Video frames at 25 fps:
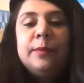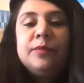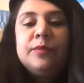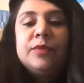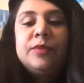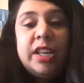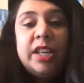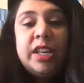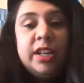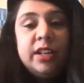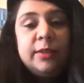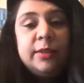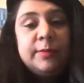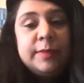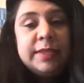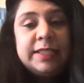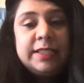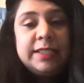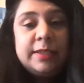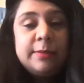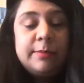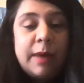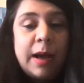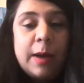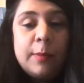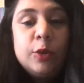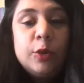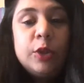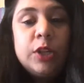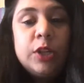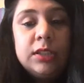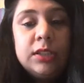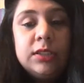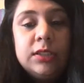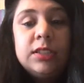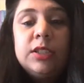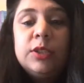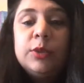here Mr. Babu
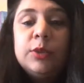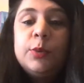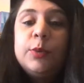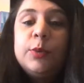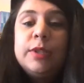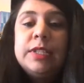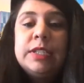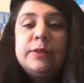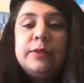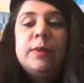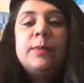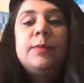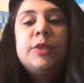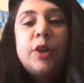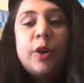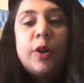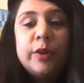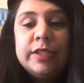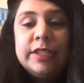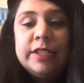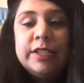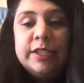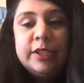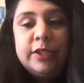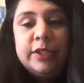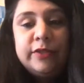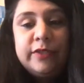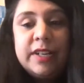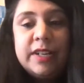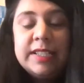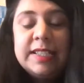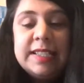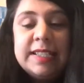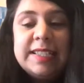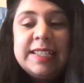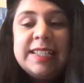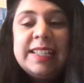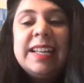Khanal, who is from Torrens
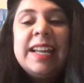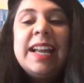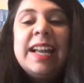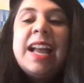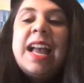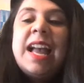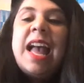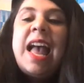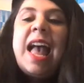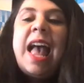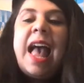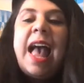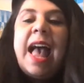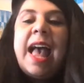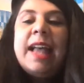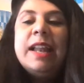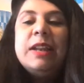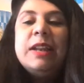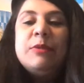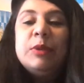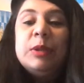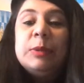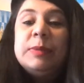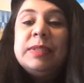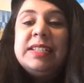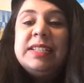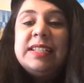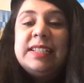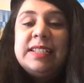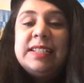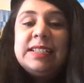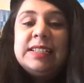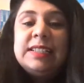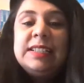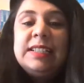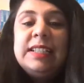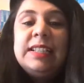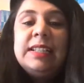University, and we'll be
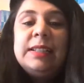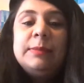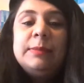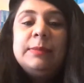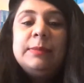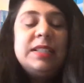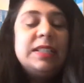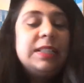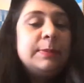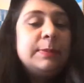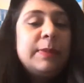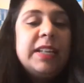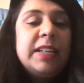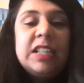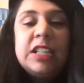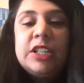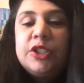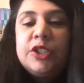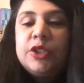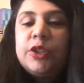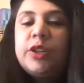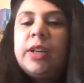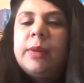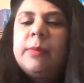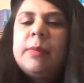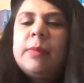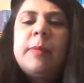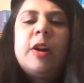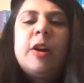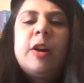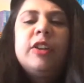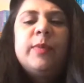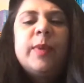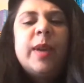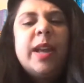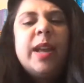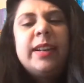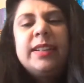directly be speaking to him
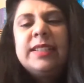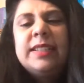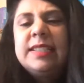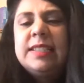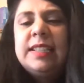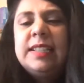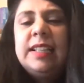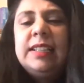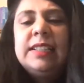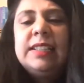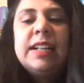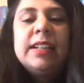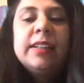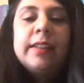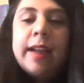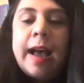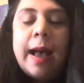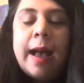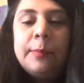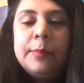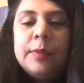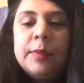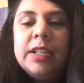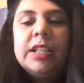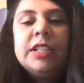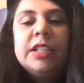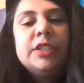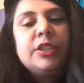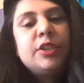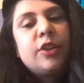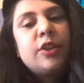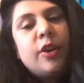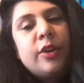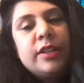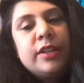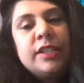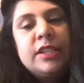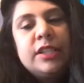about various things that are happening in
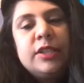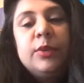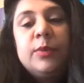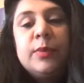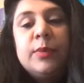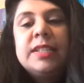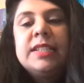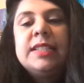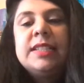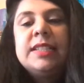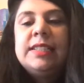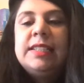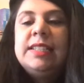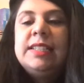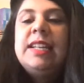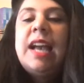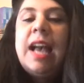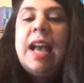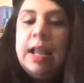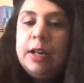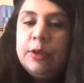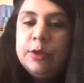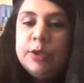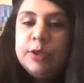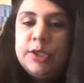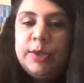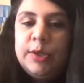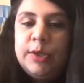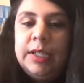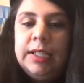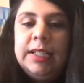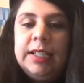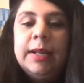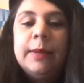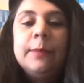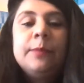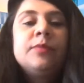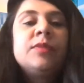Torrens University and
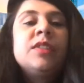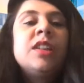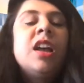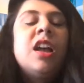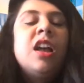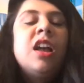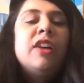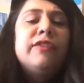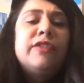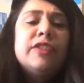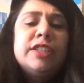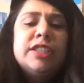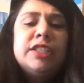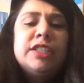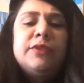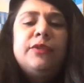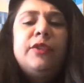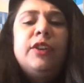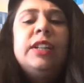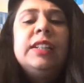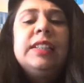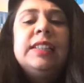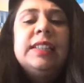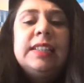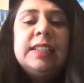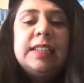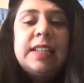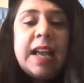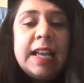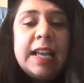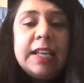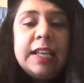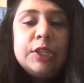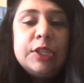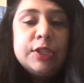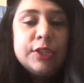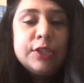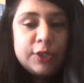Australia. First of all,
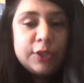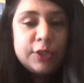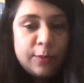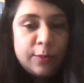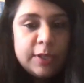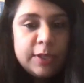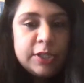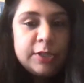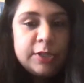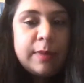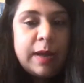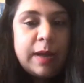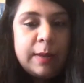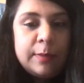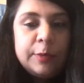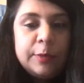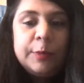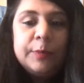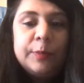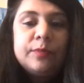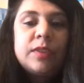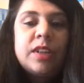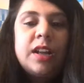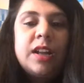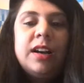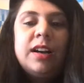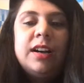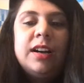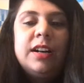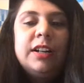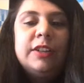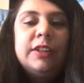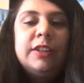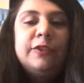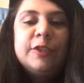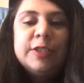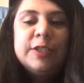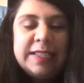thank you so much, Babu,
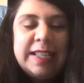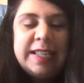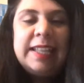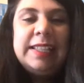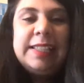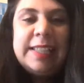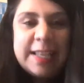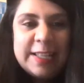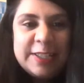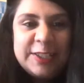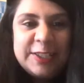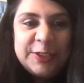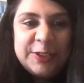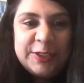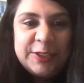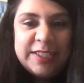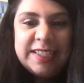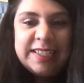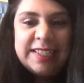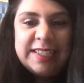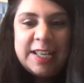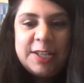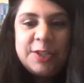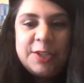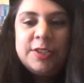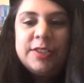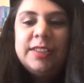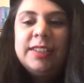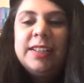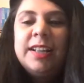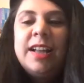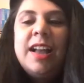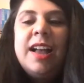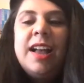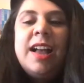for saying yes to this session.